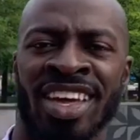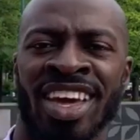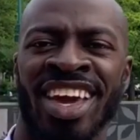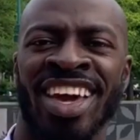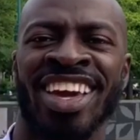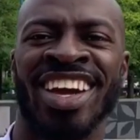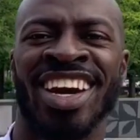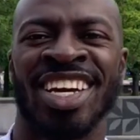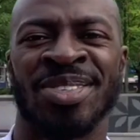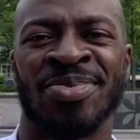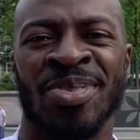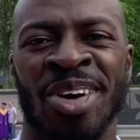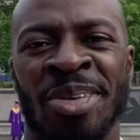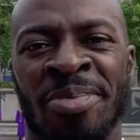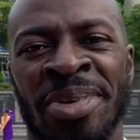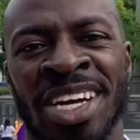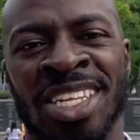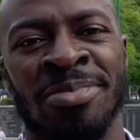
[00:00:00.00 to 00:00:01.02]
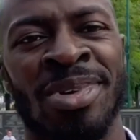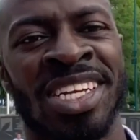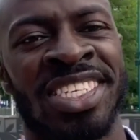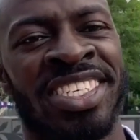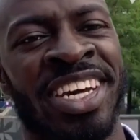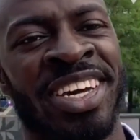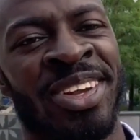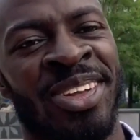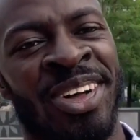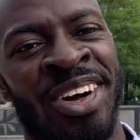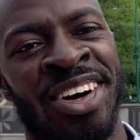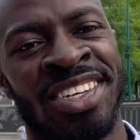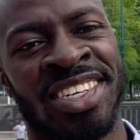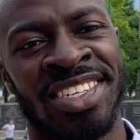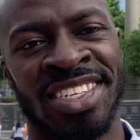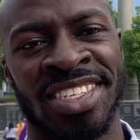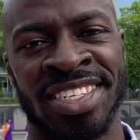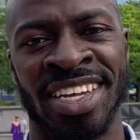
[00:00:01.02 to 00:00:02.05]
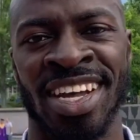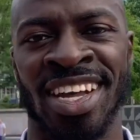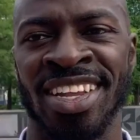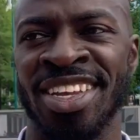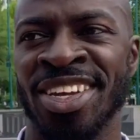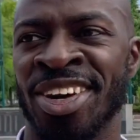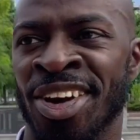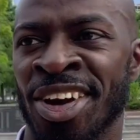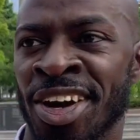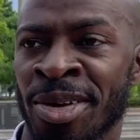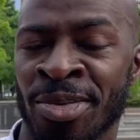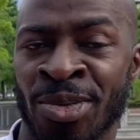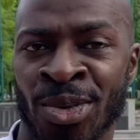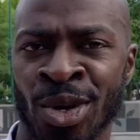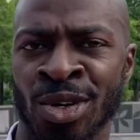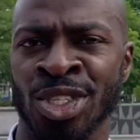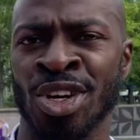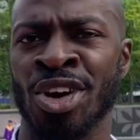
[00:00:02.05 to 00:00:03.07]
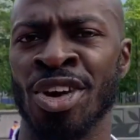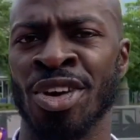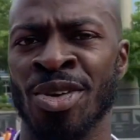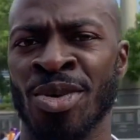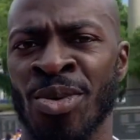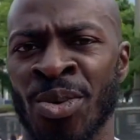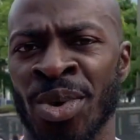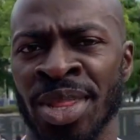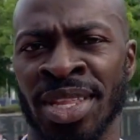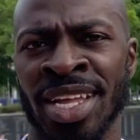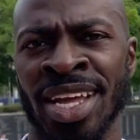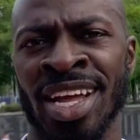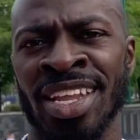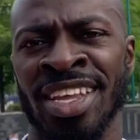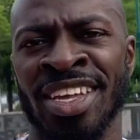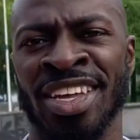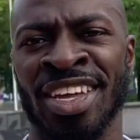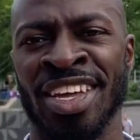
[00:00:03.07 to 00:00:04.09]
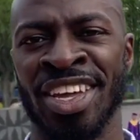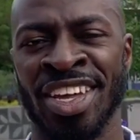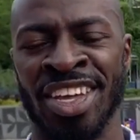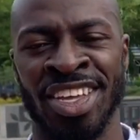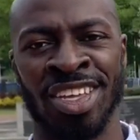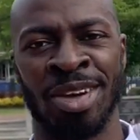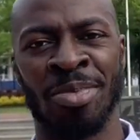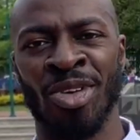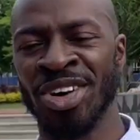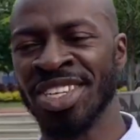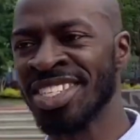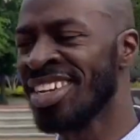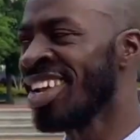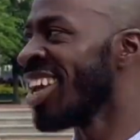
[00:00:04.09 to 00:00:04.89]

Hey guys, welcome back to my channel. This is Tali, Real Talk with Tali. Your boy's in